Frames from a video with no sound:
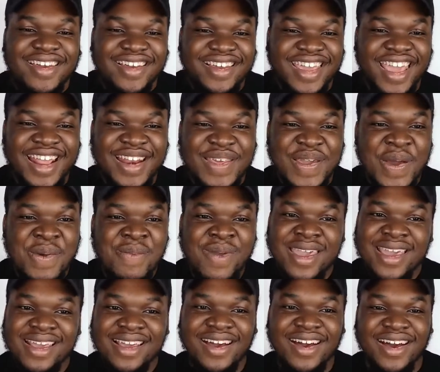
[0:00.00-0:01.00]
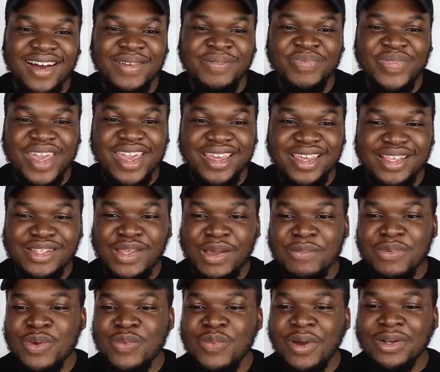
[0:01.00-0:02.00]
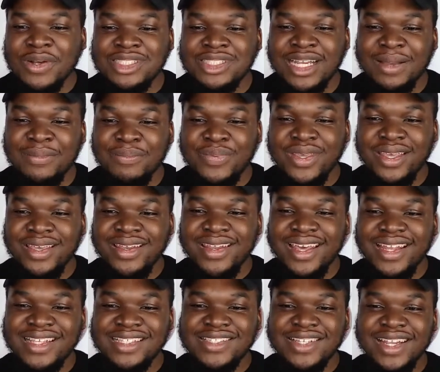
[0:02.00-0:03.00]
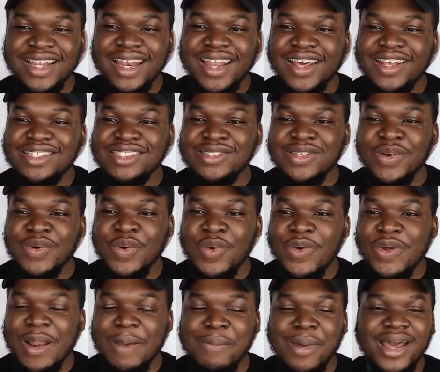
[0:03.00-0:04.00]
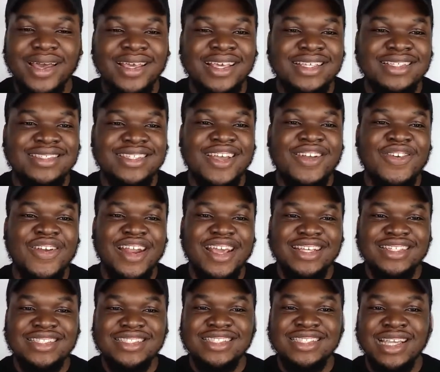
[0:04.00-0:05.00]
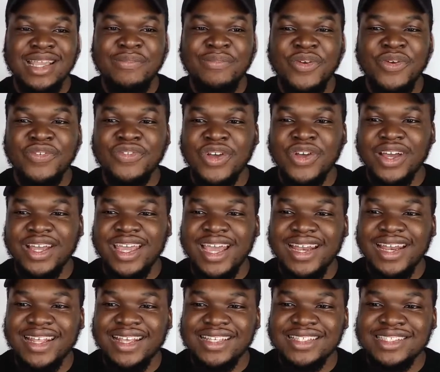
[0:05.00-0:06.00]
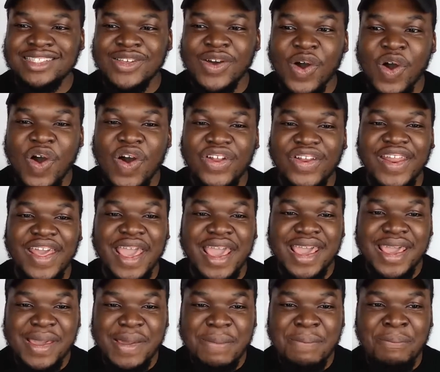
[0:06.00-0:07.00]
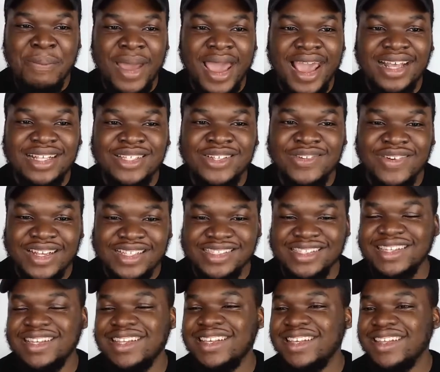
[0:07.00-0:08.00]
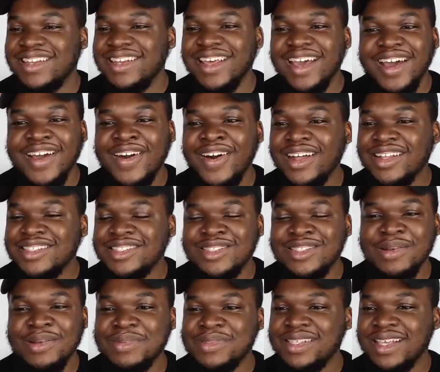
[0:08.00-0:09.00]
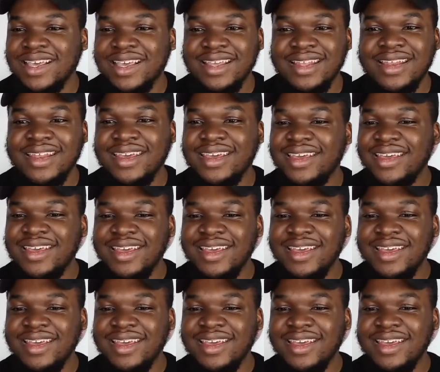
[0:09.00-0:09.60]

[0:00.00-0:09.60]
Kenny Omega, AEW World Champion, and he's going to let us know all about his relationship with Don Callis on Impact Wrestling. I can't stop saying it.